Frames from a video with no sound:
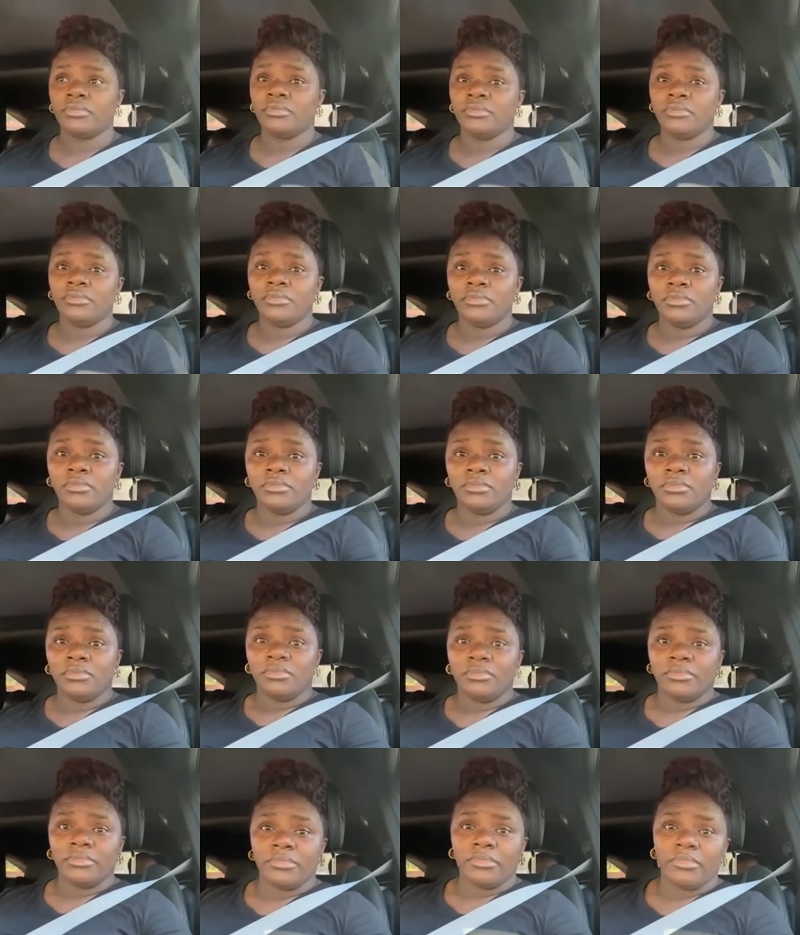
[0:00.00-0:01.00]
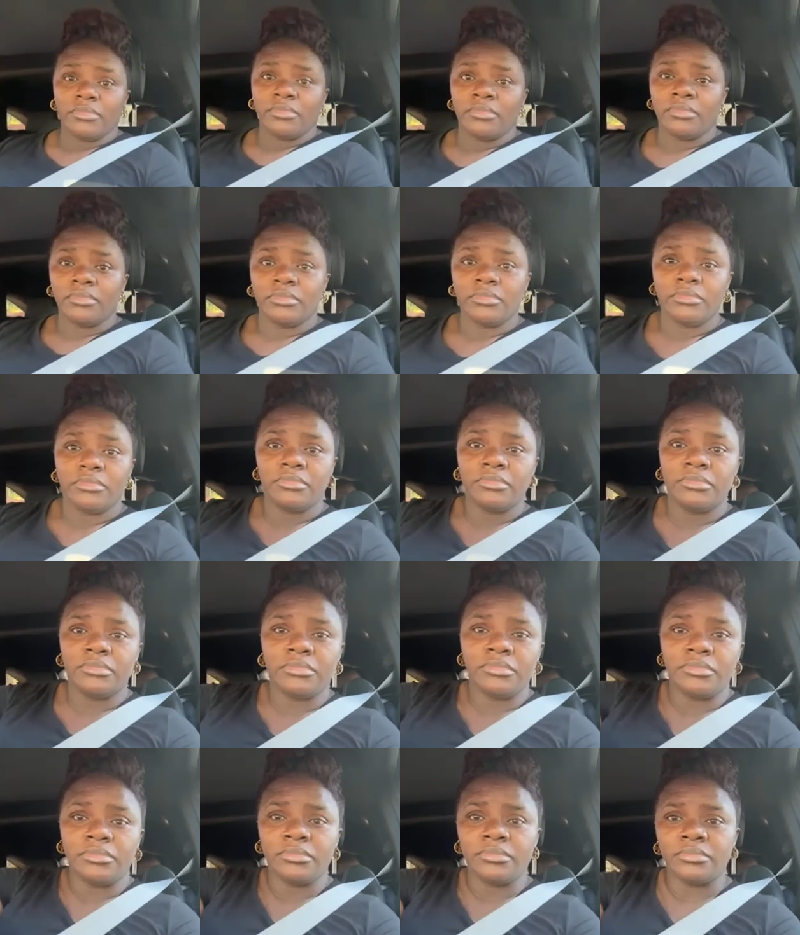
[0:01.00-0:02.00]

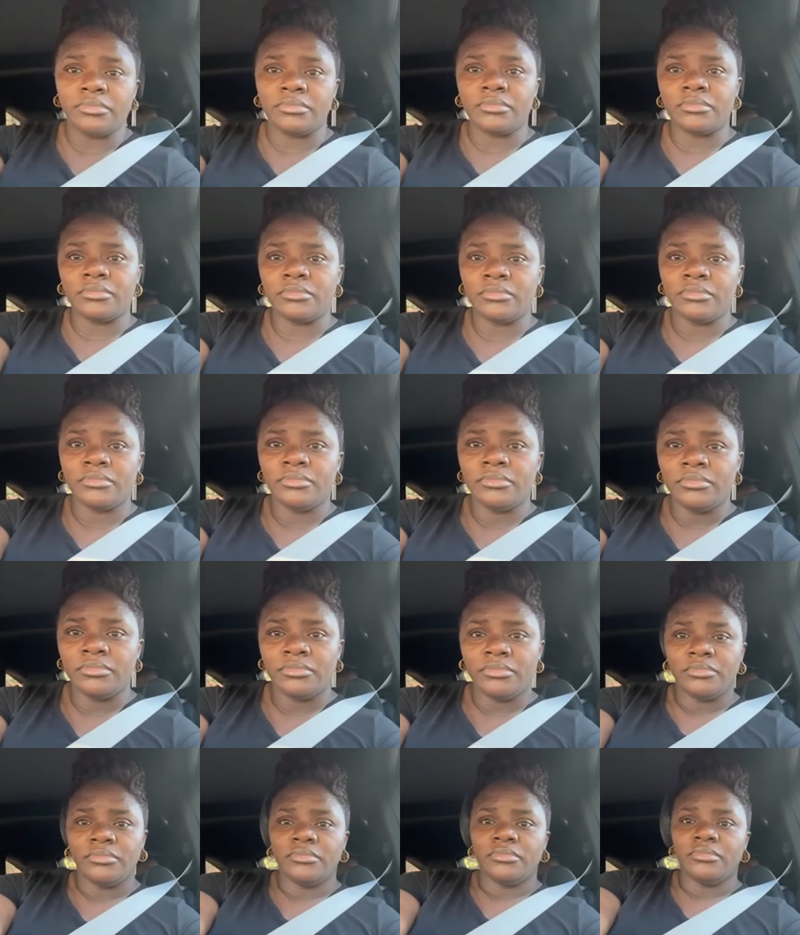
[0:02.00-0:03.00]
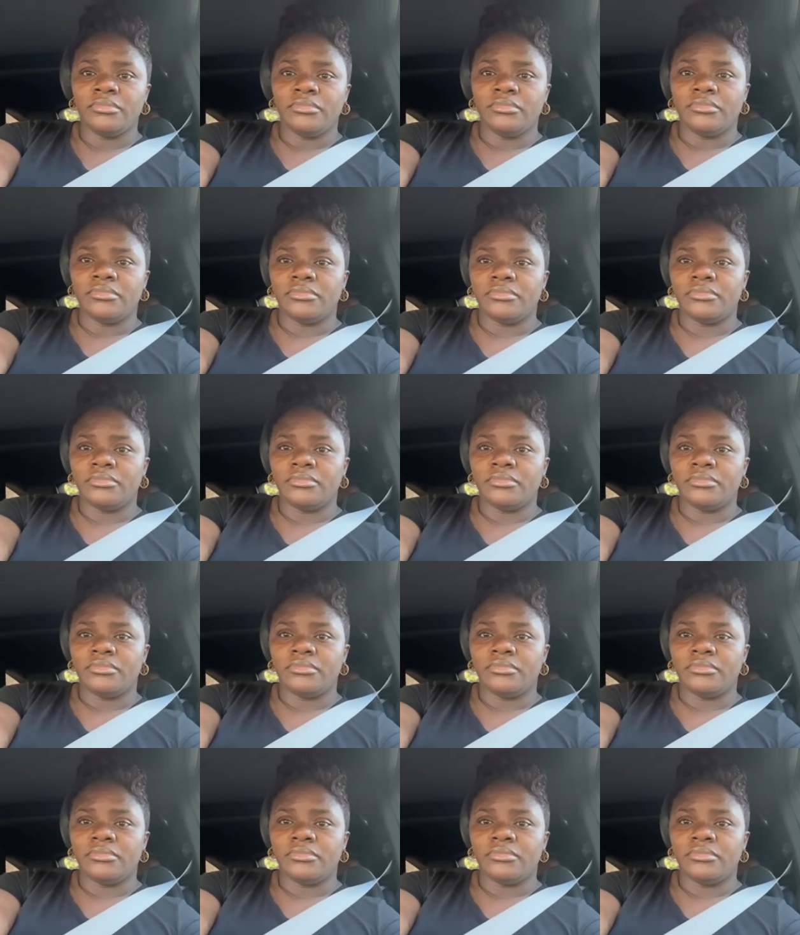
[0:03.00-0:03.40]
Nobody speaks.